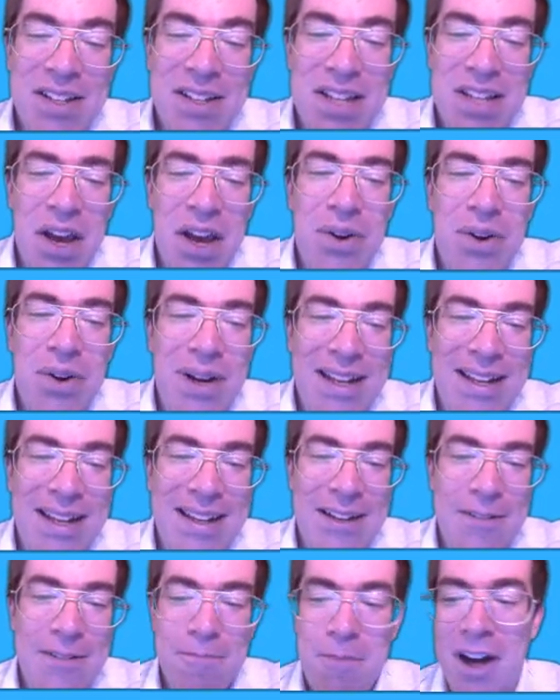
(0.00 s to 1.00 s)
So
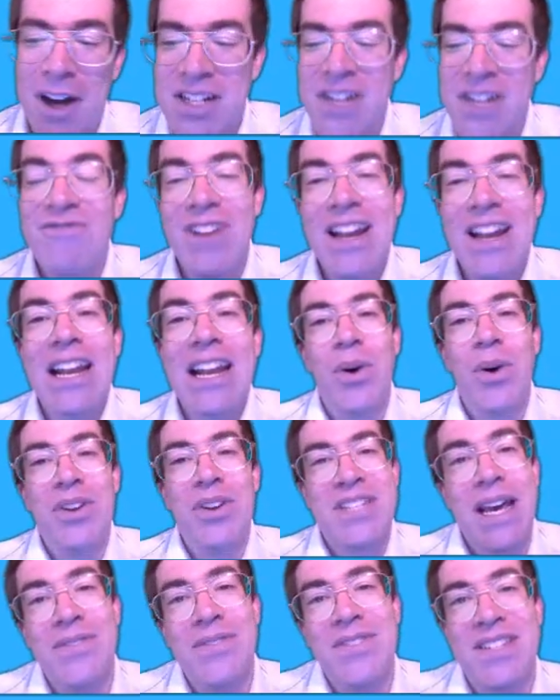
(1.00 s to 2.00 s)
I don't really
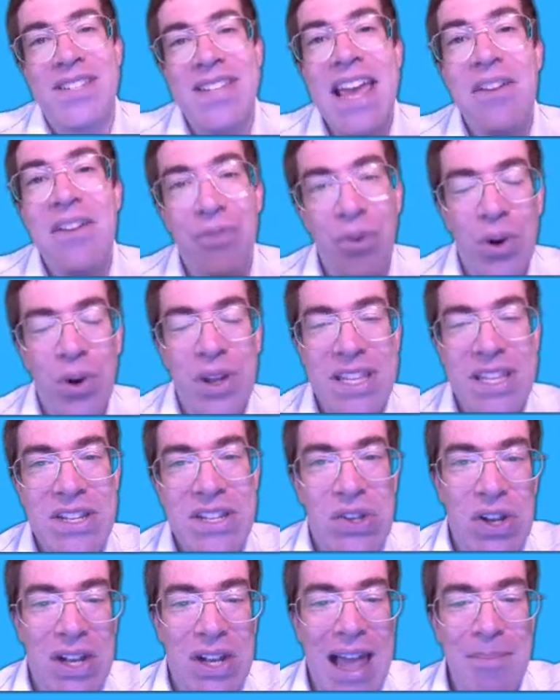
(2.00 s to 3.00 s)
want to have to say avoid
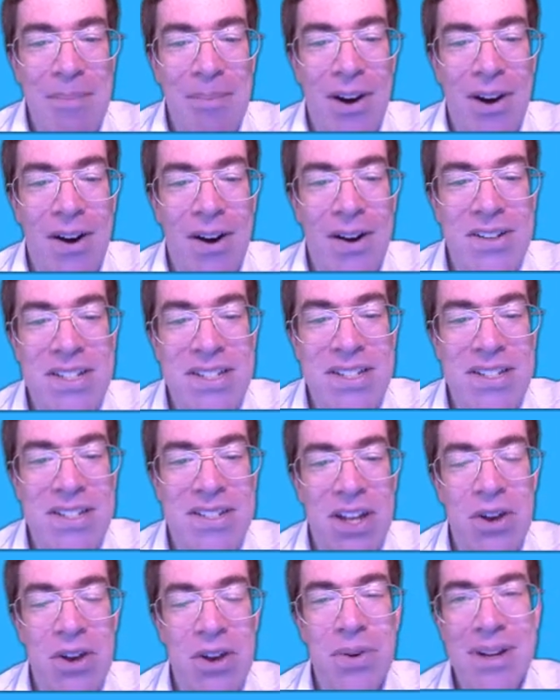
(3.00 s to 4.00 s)
these good
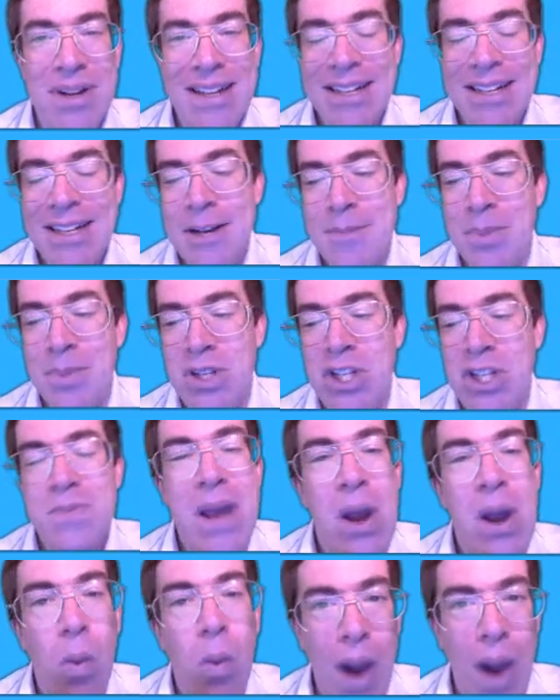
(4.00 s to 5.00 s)
landmarks. But
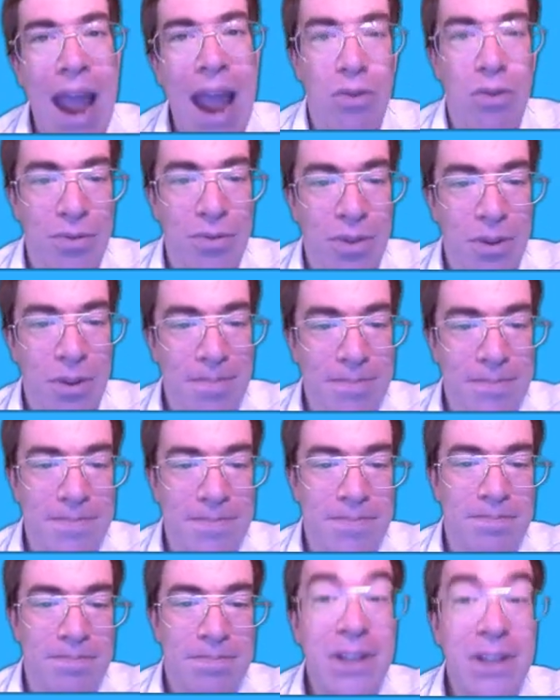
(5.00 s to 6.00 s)
just be aware of them.
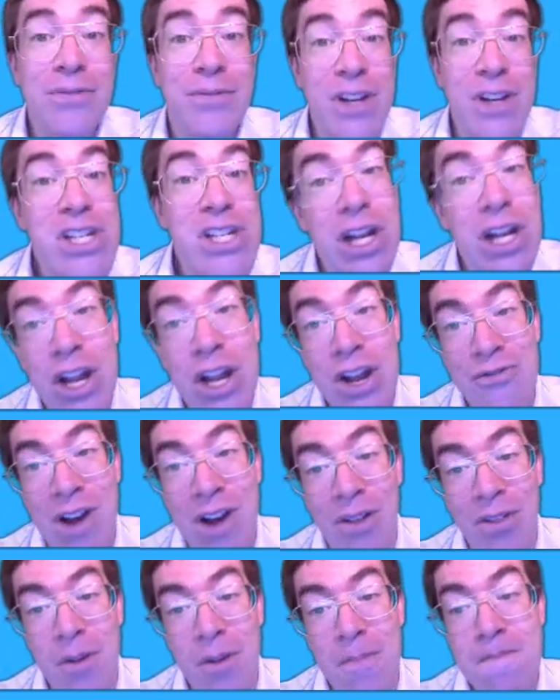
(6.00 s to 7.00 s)
Be vigilant
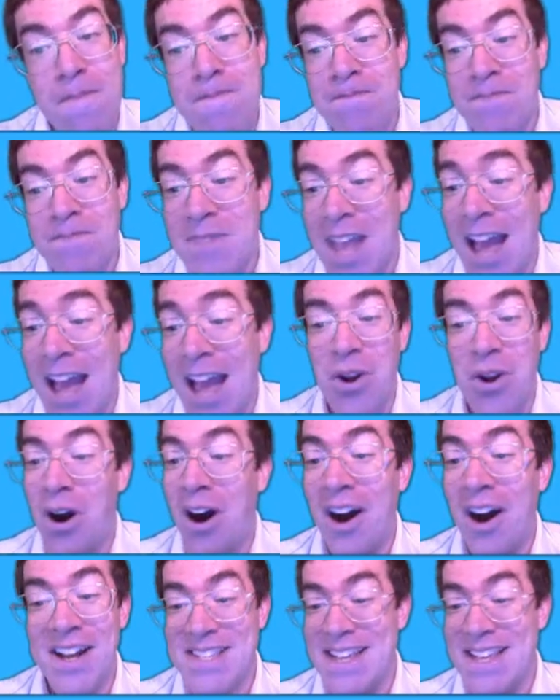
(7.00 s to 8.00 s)
around them.
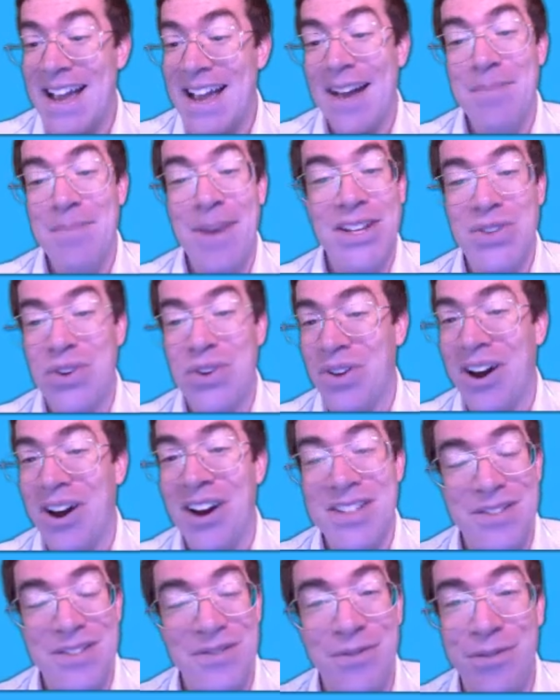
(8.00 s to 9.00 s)
Make sure
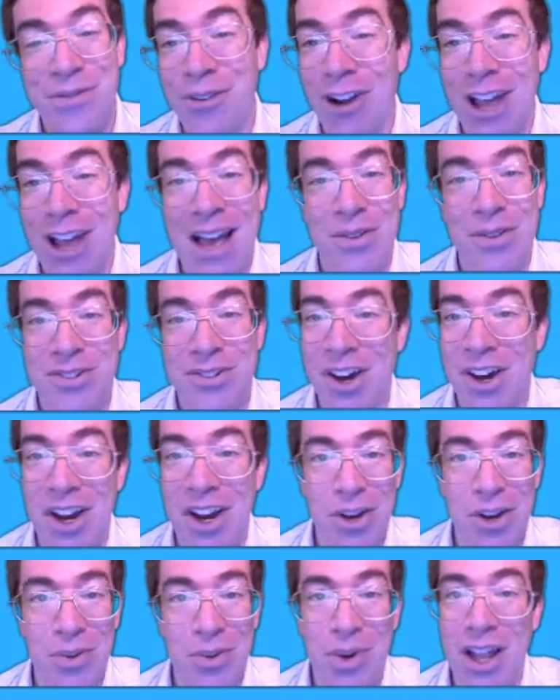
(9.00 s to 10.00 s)
your eyes are fully
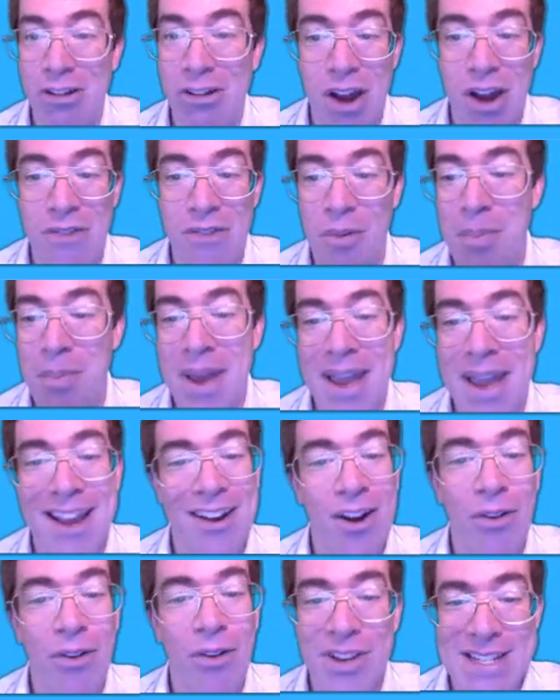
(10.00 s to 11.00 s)
outside while you're over
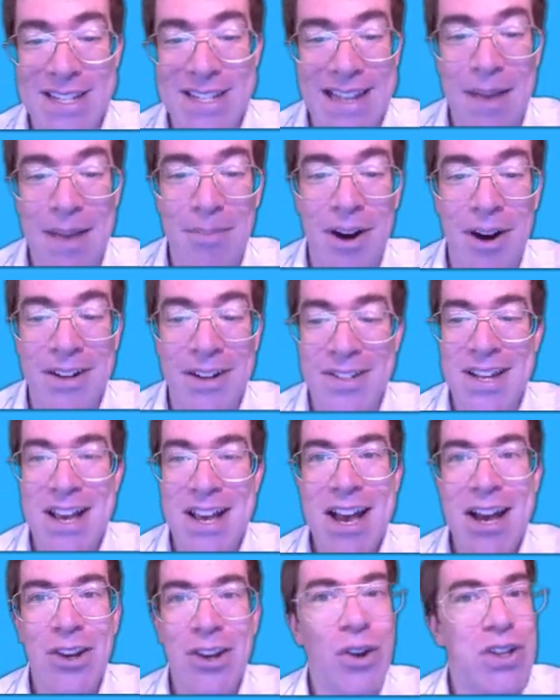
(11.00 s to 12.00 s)
big, obvious
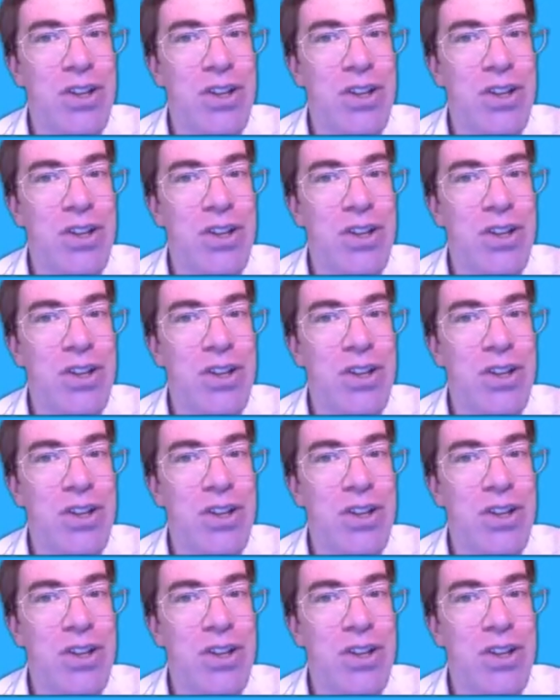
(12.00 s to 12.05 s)
landmarks.